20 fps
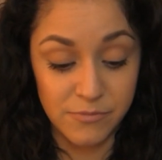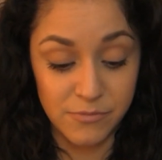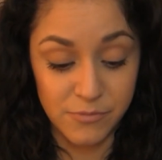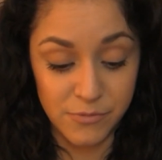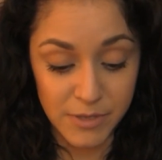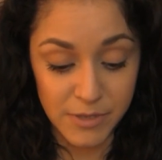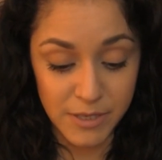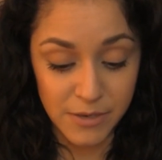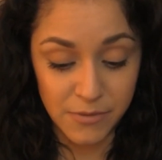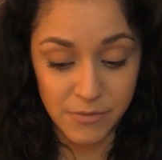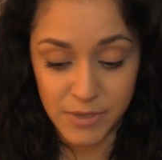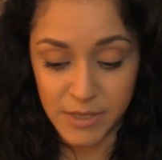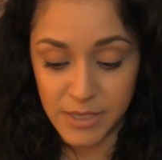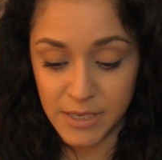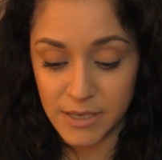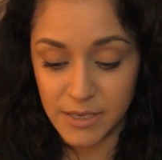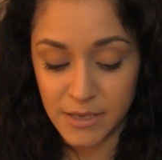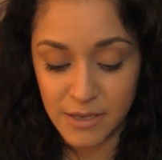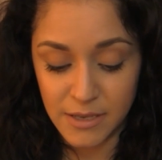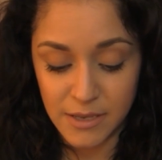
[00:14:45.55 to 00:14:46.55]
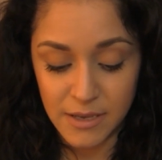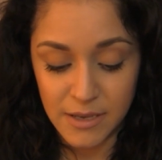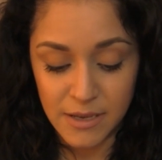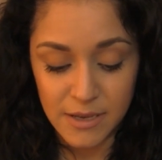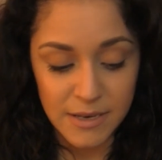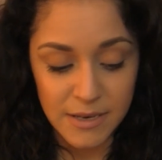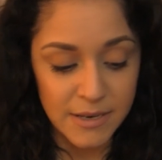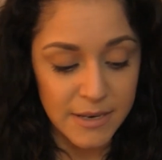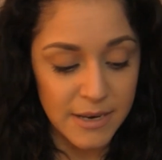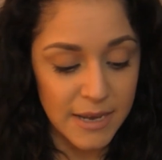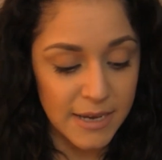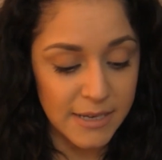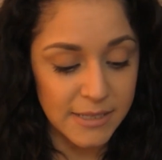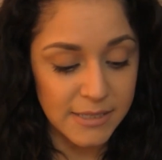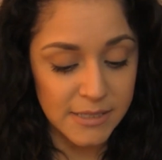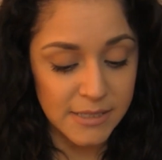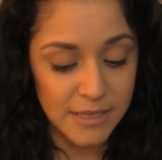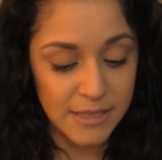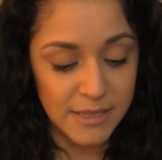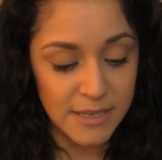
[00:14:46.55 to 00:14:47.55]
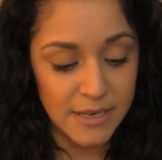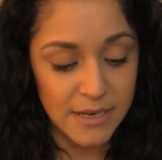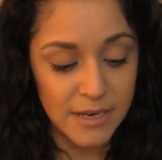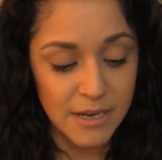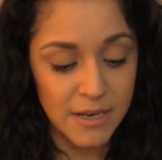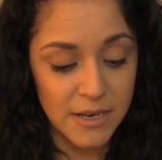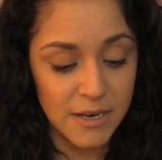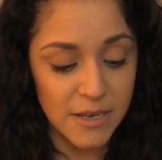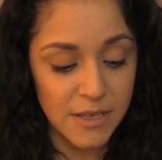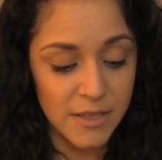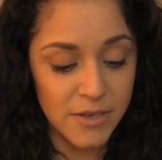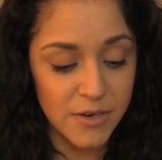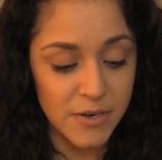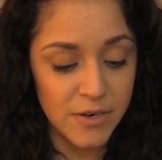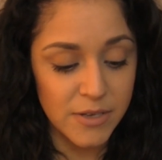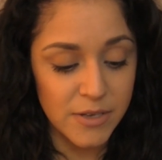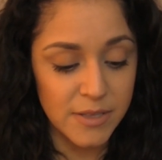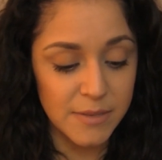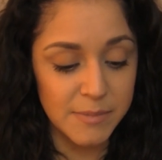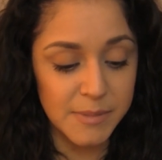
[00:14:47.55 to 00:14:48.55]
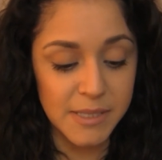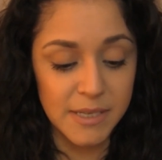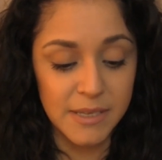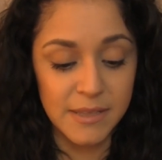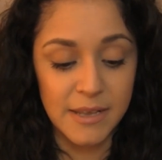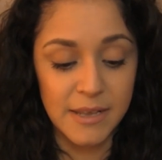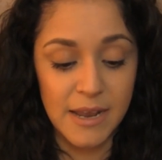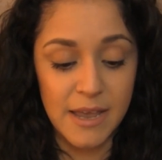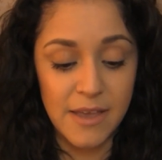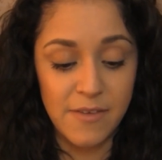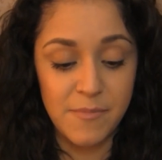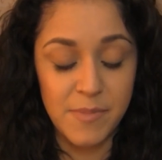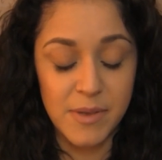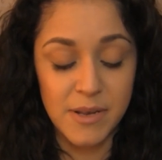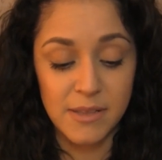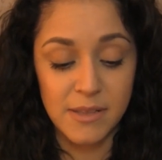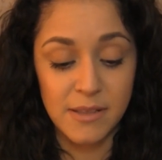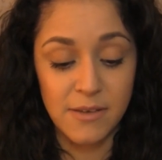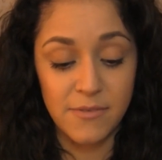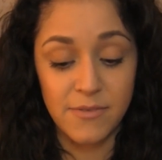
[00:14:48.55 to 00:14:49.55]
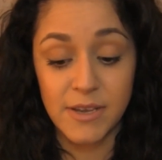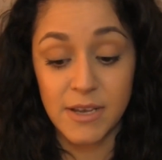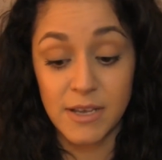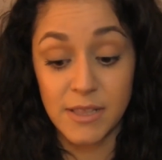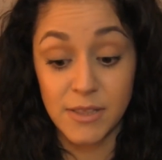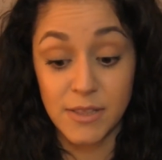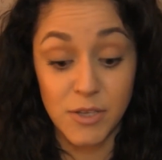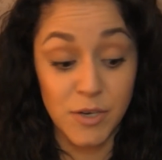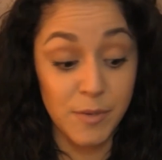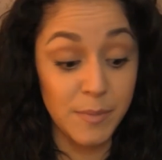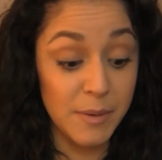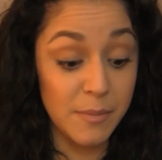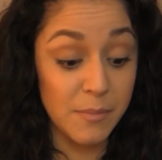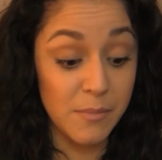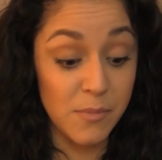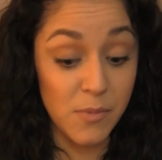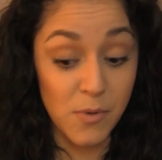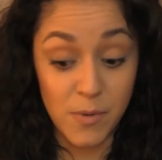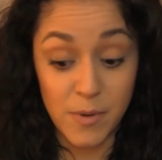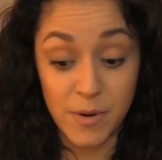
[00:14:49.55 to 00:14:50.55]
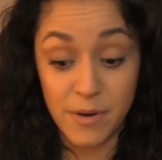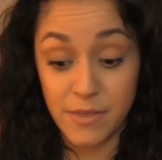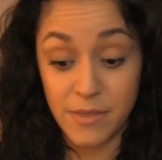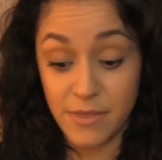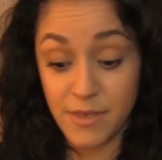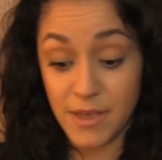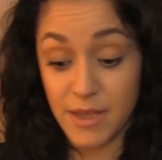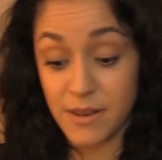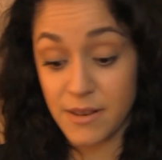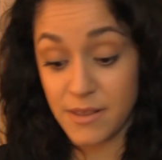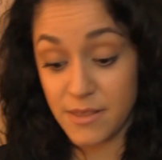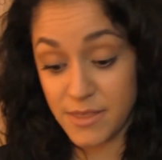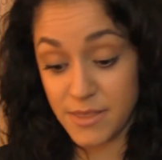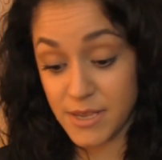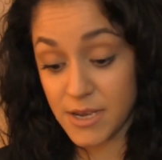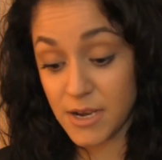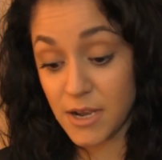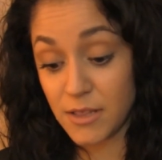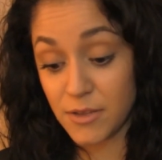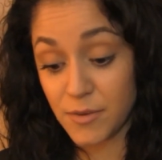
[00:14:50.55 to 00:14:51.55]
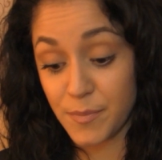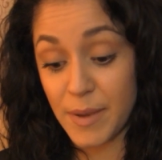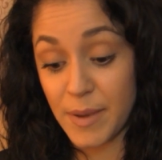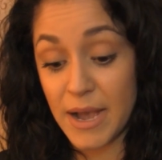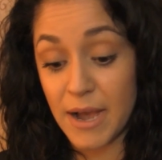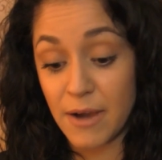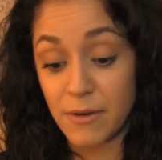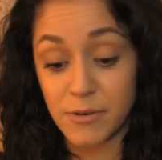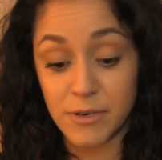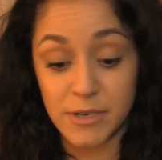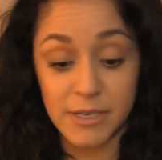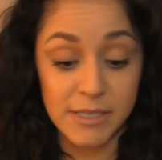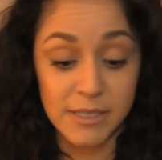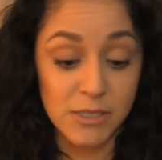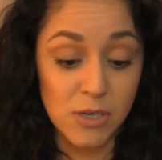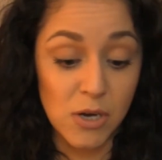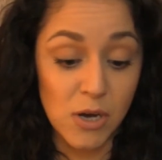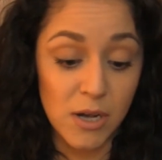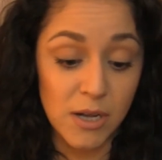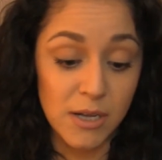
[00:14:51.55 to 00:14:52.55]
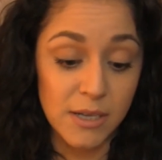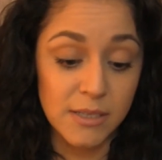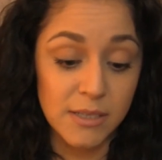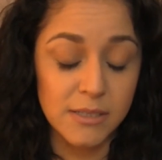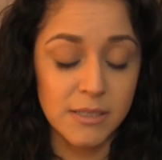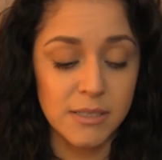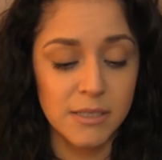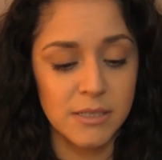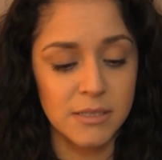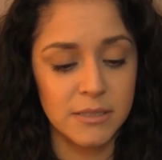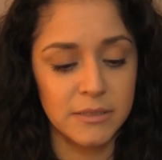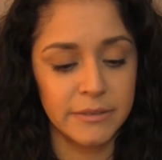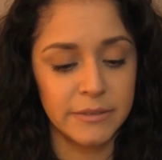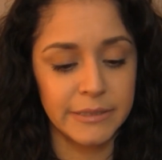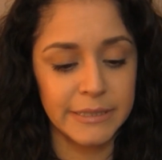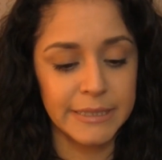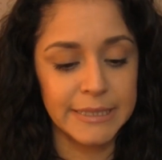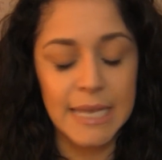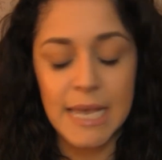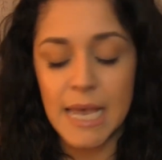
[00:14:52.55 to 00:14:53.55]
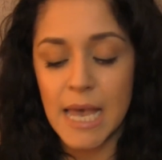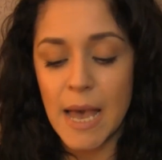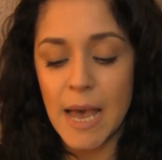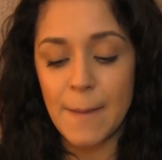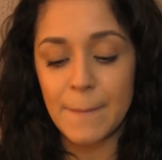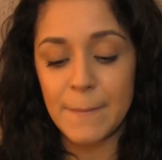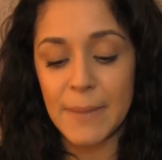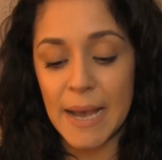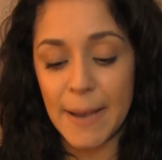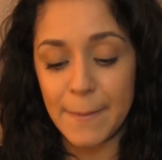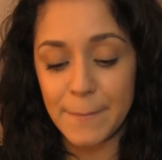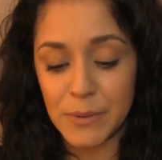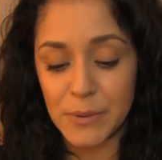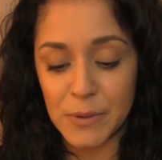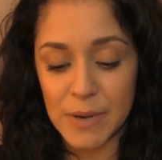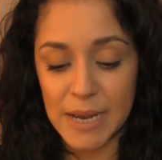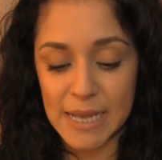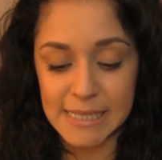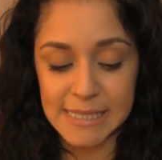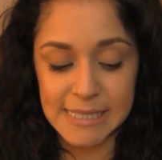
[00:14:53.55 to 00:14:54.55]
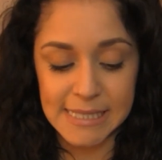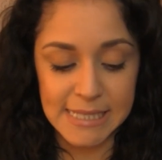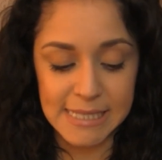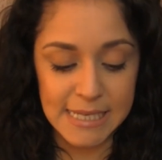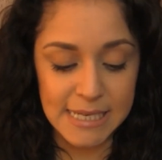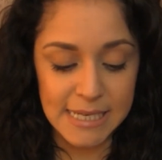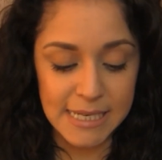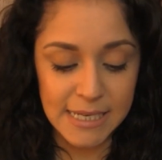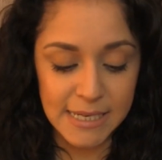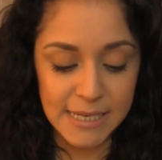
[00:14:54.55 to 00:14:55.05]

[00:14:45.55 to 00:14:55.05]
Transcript: really, really nice. And then another lipstick that I have been loving a little bit more than the color Power. It's called Paparazzi,